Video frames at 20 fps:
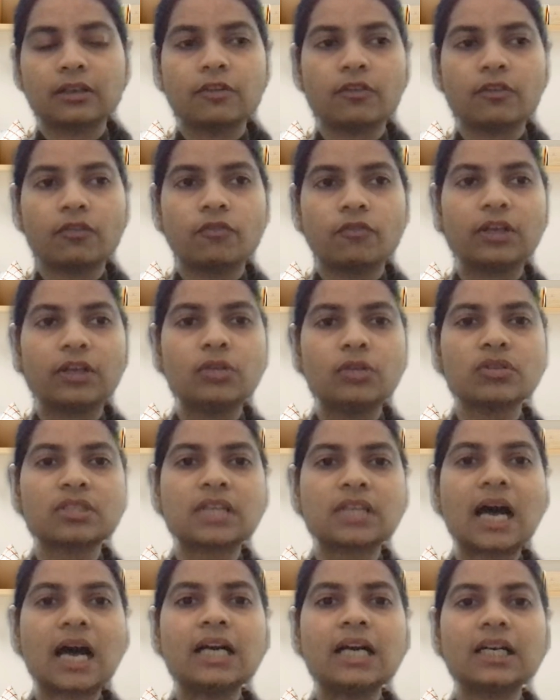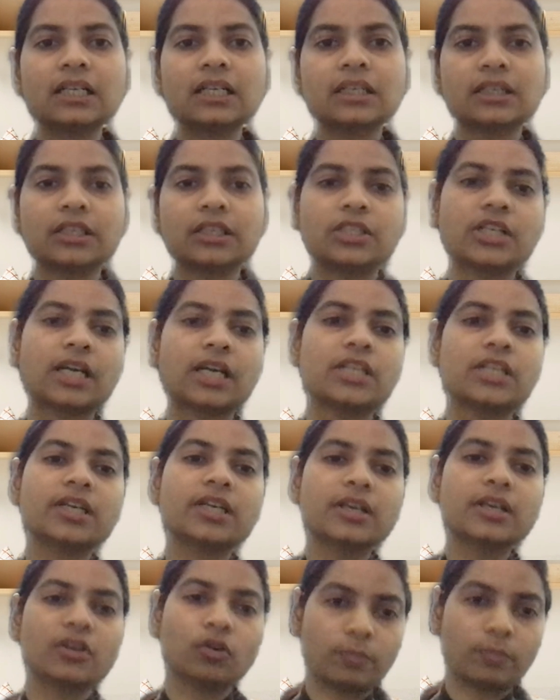when you start judging
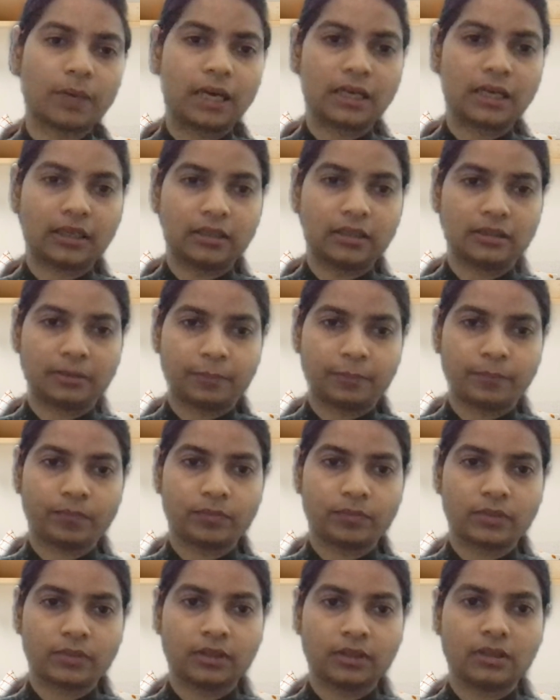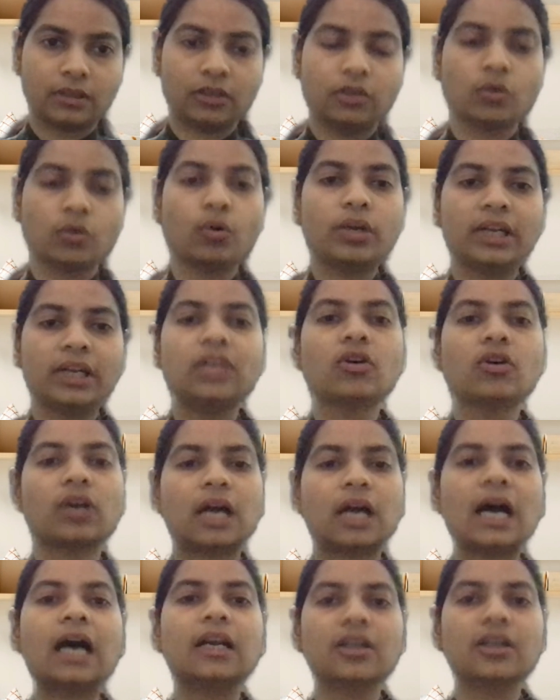your partner, knowingly
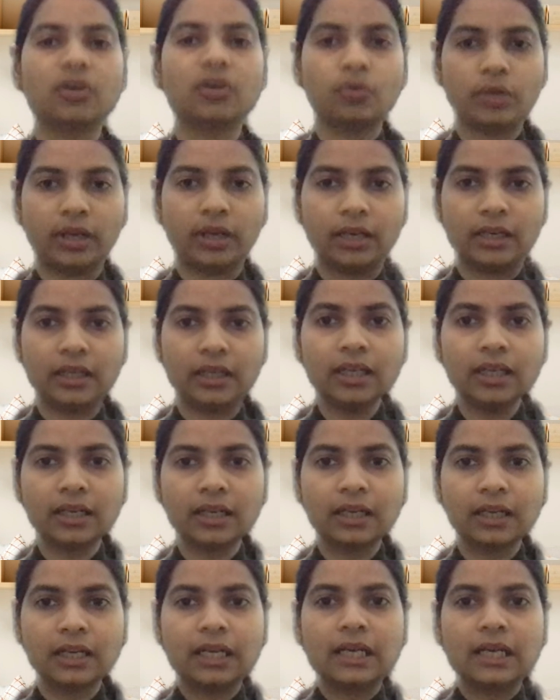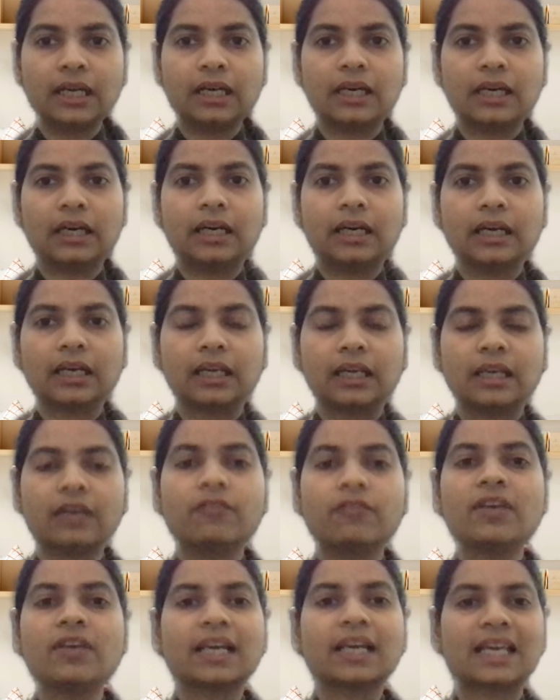or unknowingly,
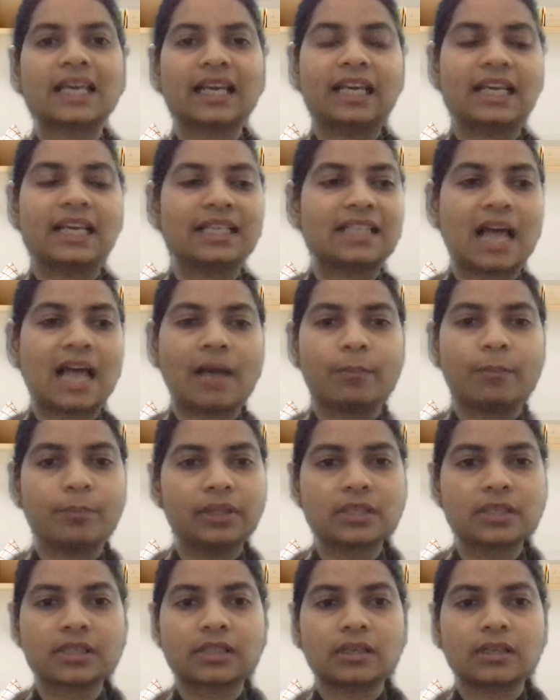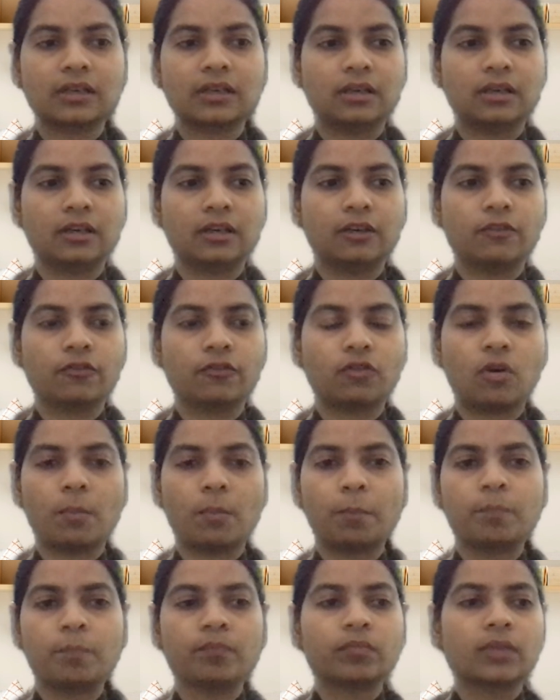giving examples
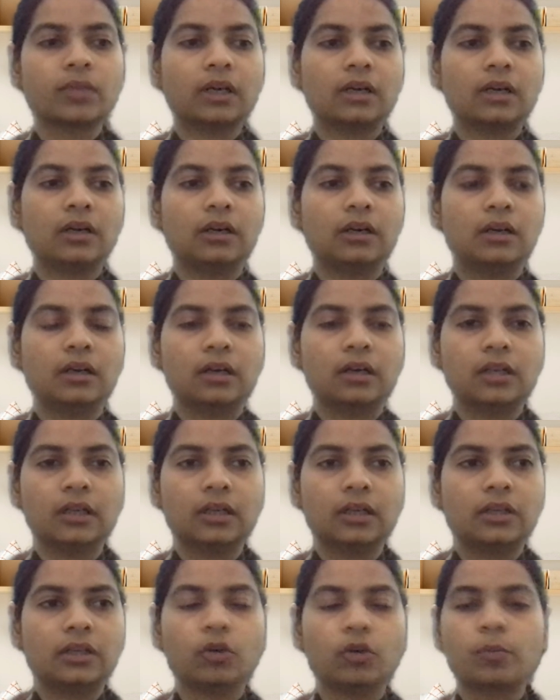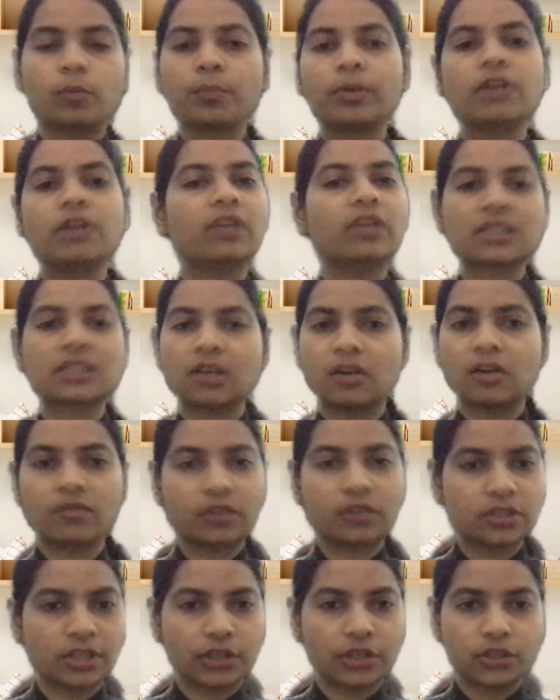from your previous
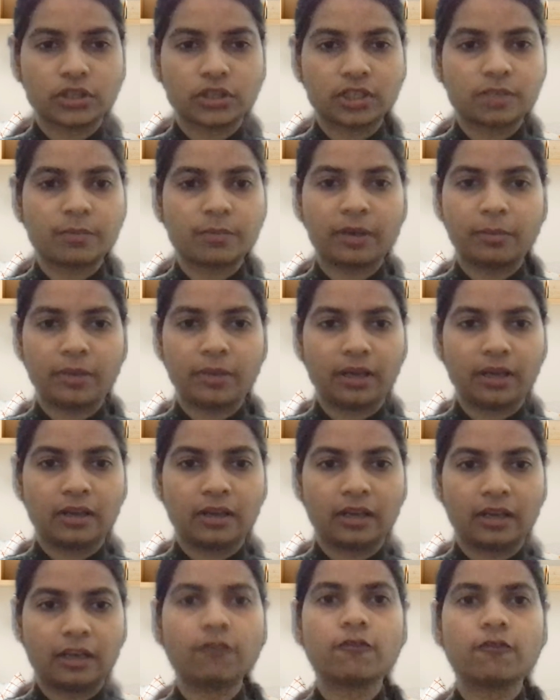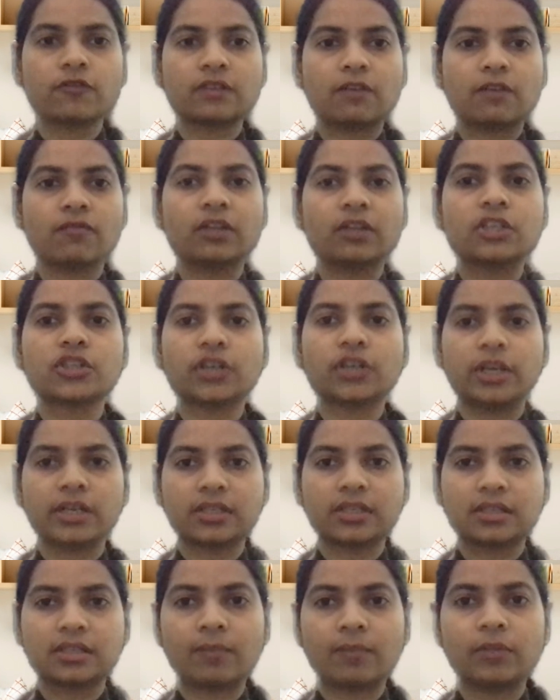conversations maybe, if someone
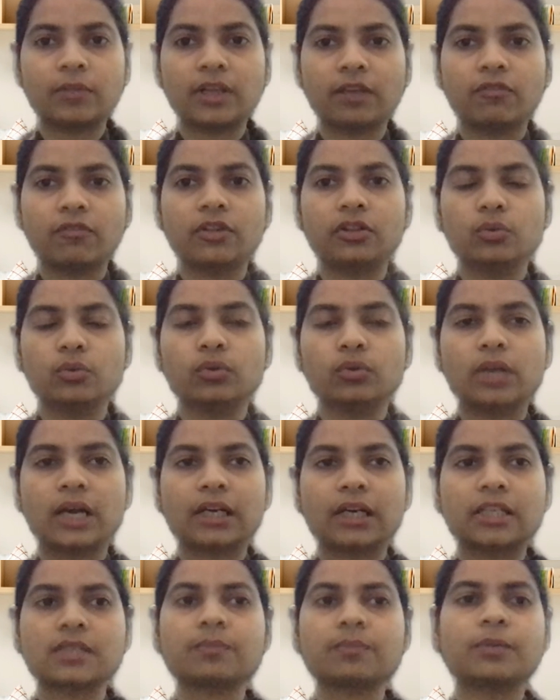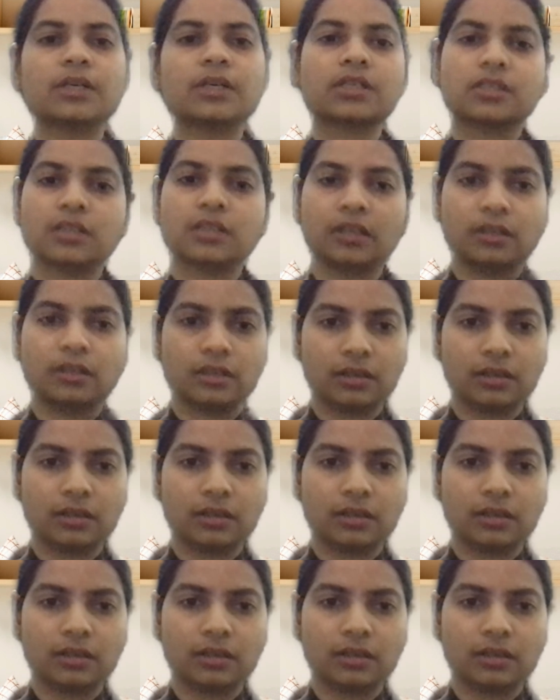shares something with you that is personal